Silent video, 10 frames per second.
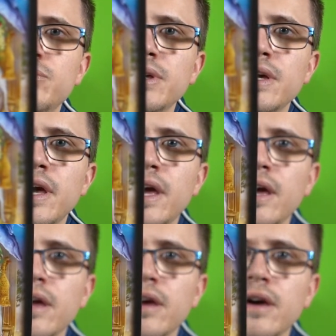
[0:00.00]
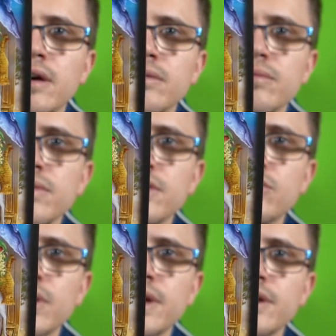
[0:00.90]
be
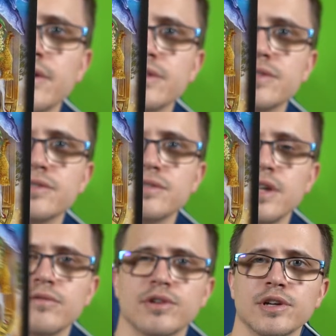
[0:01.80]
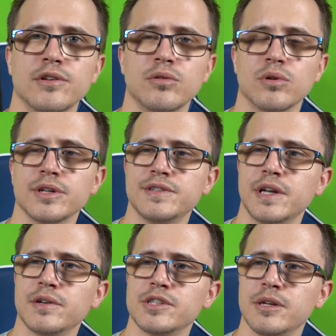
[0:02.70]
this right here is inverted Taurus
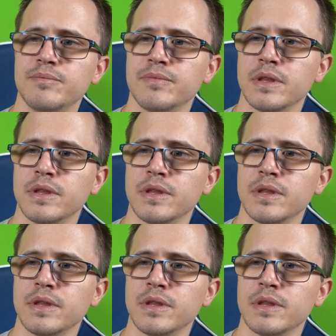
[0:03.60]
energy.